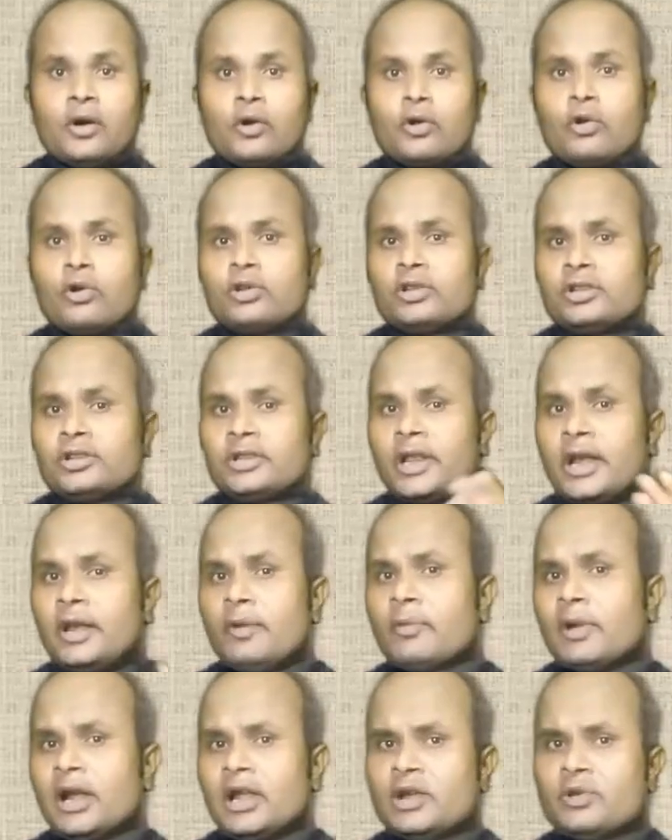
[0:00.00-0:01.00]
wrote
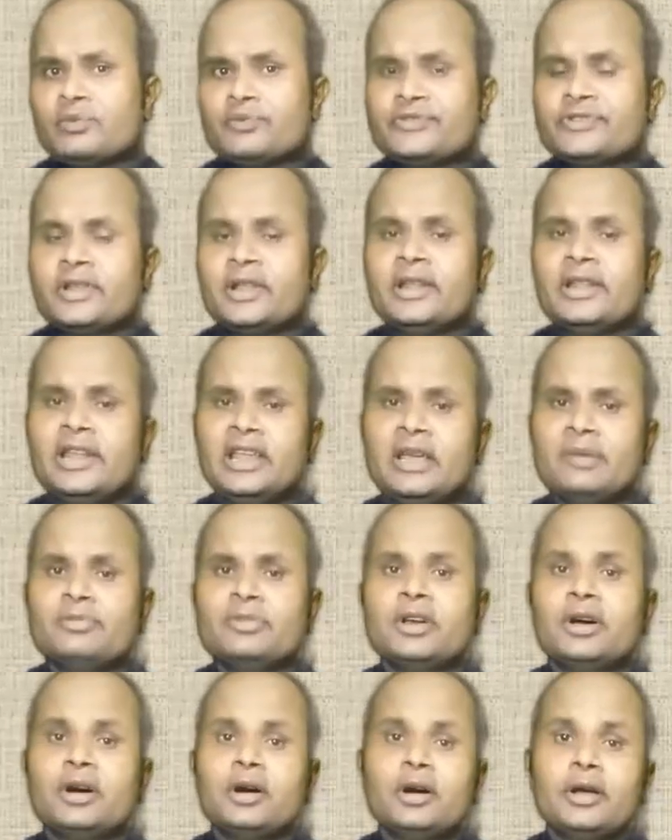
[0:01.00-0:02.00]
3 volumes
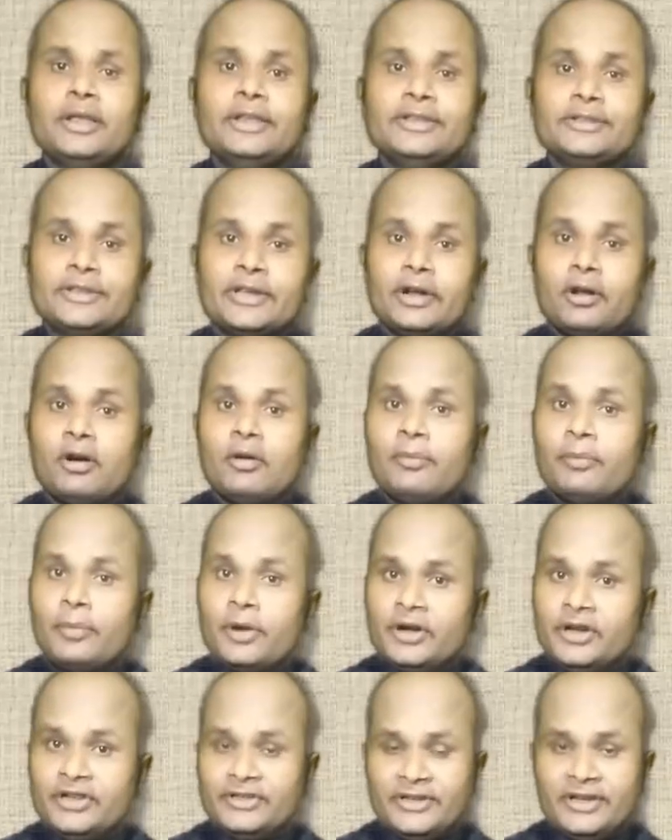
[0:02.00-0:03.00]
named A History of
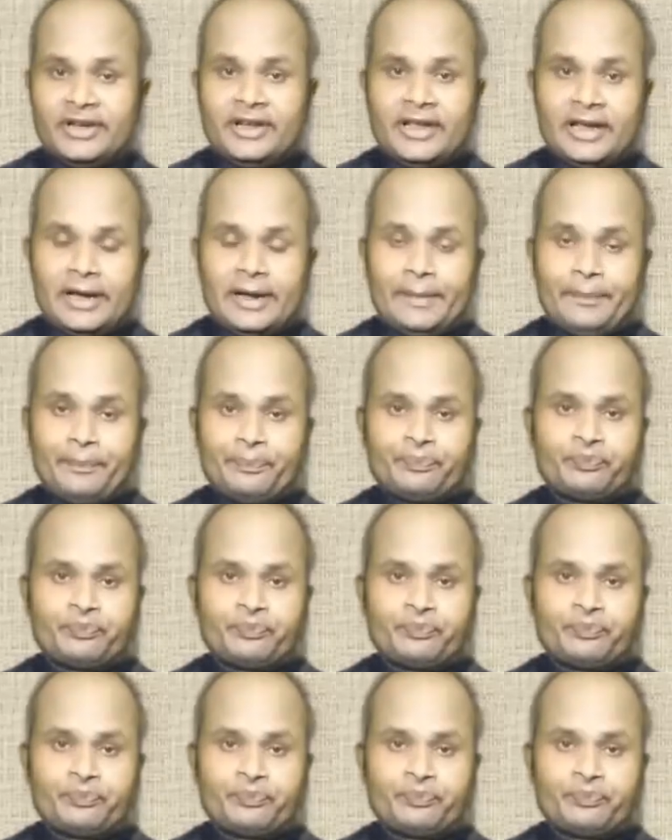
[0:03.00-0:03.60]
British India.